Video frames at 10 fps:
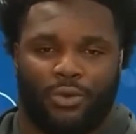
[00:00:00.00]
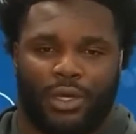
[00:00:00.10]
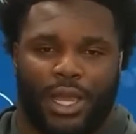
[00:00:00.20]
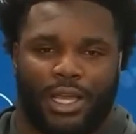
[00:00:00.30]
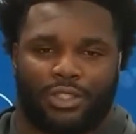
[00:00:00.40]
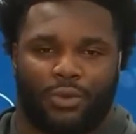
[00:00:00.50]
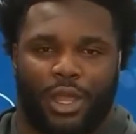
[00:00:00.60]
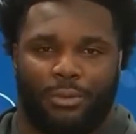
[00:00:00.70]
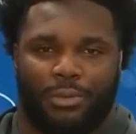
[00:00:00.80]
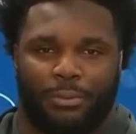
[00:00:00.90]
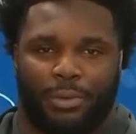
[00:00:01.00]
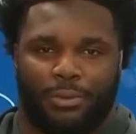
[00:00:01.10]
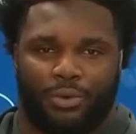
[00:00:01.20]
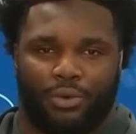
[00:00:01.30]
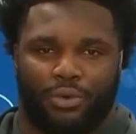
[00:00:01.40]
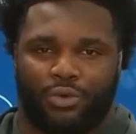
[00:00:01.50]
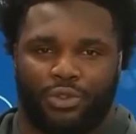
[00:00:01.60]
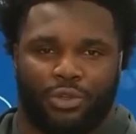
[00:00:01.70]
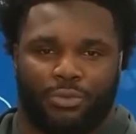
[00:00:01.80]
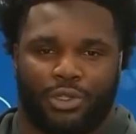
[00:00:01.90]
With guys around me and people who do
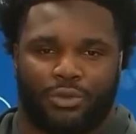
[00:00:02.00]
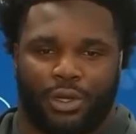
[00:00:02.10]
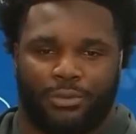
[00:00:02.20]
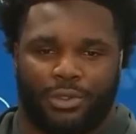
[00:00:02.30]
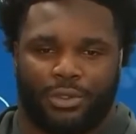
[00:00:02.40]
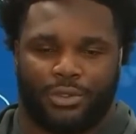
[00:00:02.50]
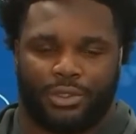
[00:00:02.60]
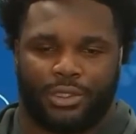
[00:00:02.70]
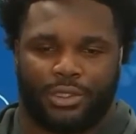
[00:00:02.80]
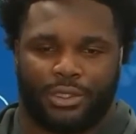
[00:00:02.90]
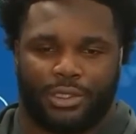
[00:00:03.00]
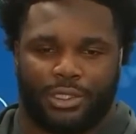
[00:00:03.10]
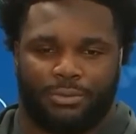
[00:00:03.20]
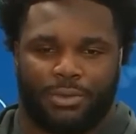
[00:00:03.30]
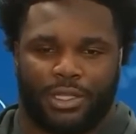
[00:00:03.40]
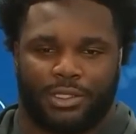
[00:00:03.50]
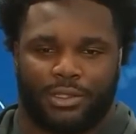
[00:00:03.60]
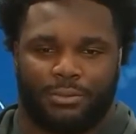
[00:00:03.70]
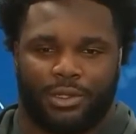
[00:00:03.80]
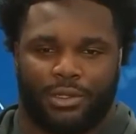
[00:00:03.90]
so much around me, you know, it's just
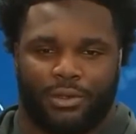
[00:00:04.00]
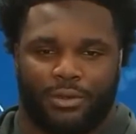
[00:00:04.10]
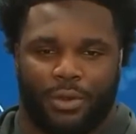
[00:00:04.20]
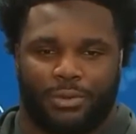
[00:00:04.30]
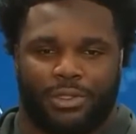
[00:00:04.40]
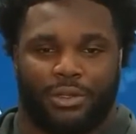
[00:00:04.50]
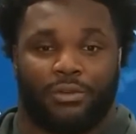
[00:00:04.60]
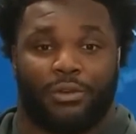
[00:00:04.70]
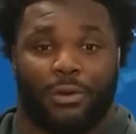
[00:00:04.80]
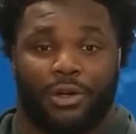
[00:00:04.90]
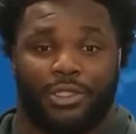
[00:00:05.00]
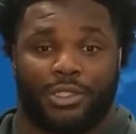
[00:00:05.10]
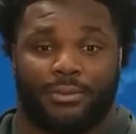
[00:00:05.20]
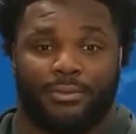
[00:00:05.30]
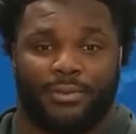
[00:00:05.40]
blessing to be the representative from our team.